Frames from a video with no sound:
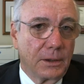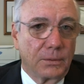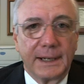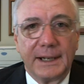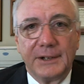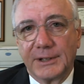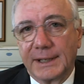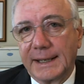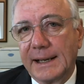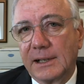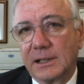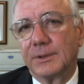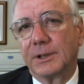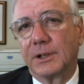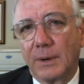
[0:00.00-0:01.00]
arising
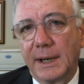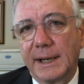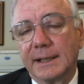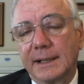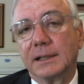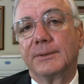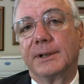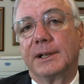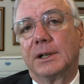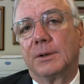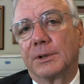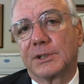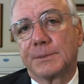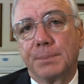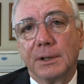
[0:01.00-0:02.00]
out of a grain
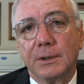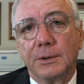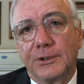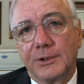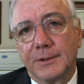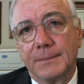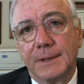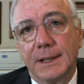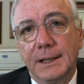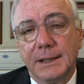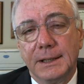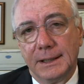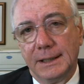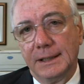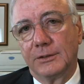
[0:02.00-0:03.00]
elevator explosion
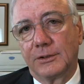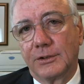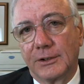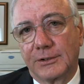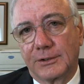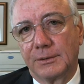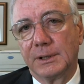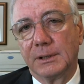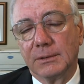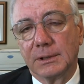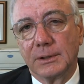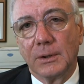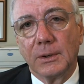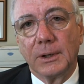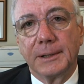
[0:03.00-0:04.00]
in Chester,
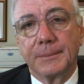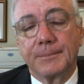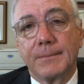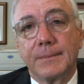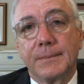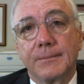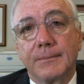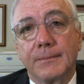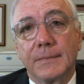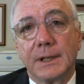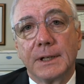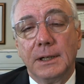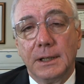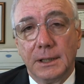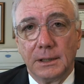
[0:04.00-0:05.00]
Illinois.
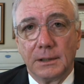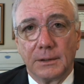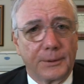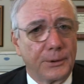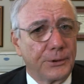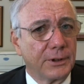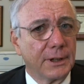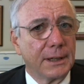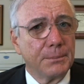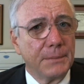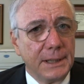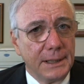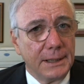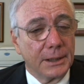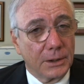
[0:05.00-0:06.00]
First,
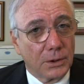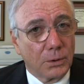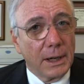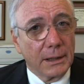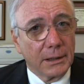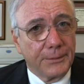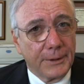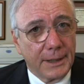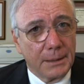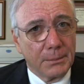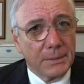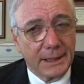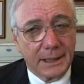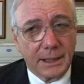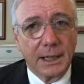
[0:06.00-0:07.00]
let me qualify
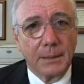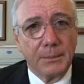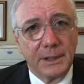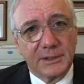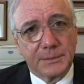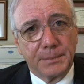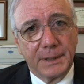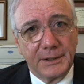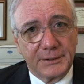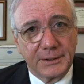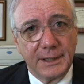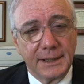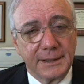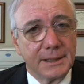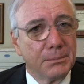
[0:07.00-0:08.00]
my comments by
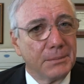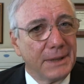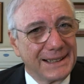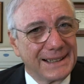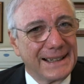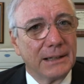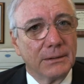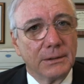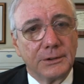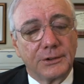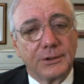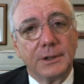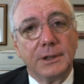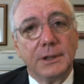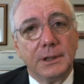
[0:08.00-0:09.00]
saying that my
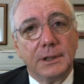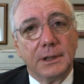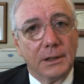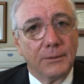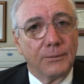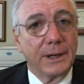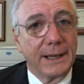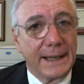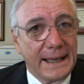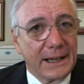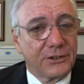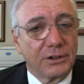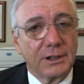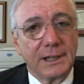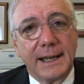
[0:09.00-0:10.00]
knowledge of what
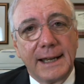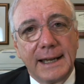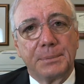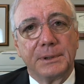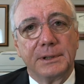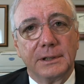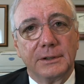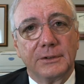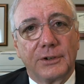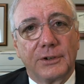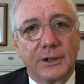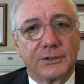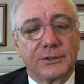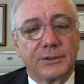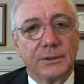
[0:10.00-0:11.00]
actually happened in
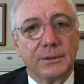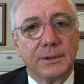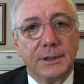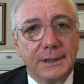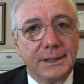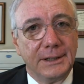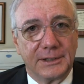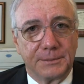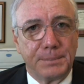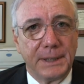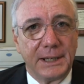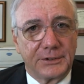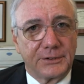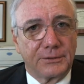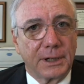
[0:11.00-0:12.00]
Chester is
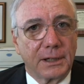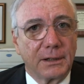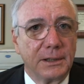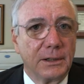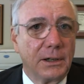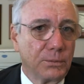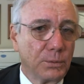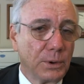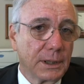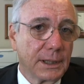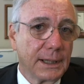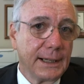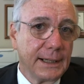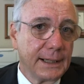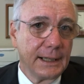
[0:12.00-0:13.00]
based strictly on
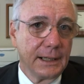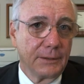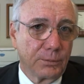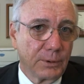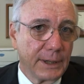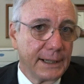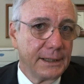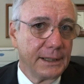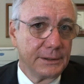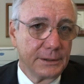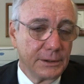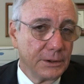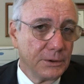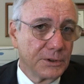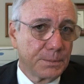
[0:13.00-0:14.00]
what I have read
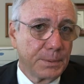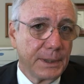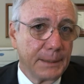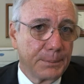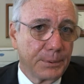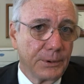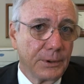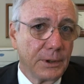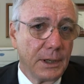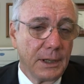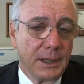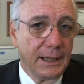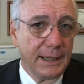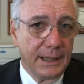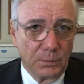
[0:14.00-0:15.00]
in the newspaper
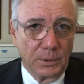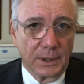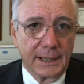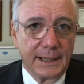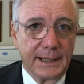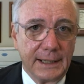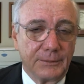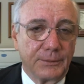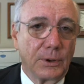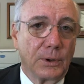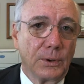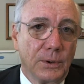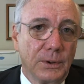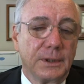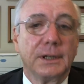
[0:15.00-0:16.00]
and what I have
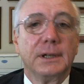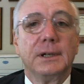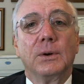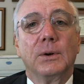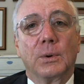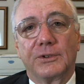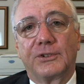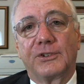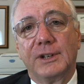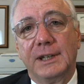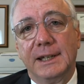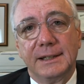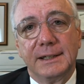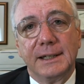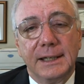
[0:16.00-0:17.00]
heard or
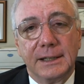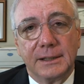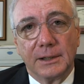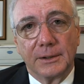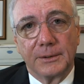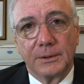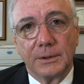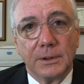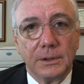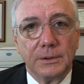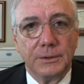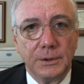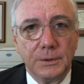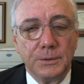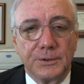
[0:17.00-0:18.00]
seen in other
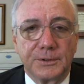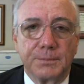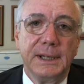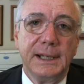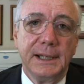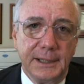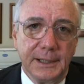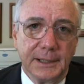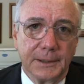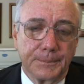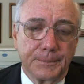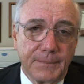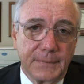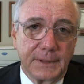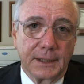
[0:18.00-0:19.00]
news
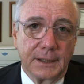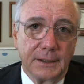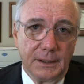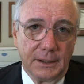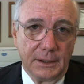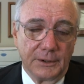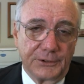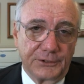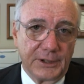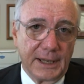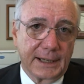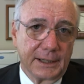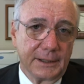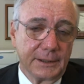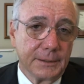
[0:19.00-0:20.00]
media.
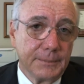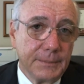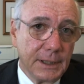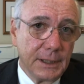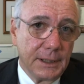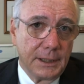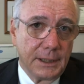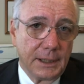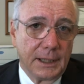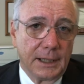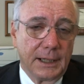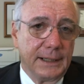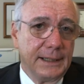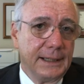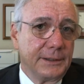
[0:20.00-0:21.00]
Second,
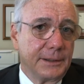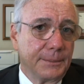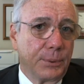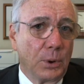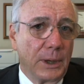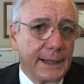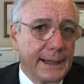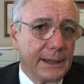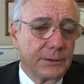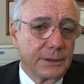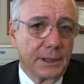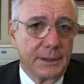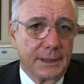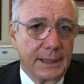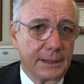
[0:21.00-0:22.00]
I need to point
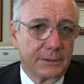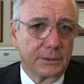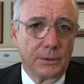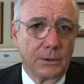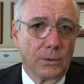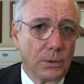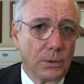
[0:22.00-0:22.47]
out that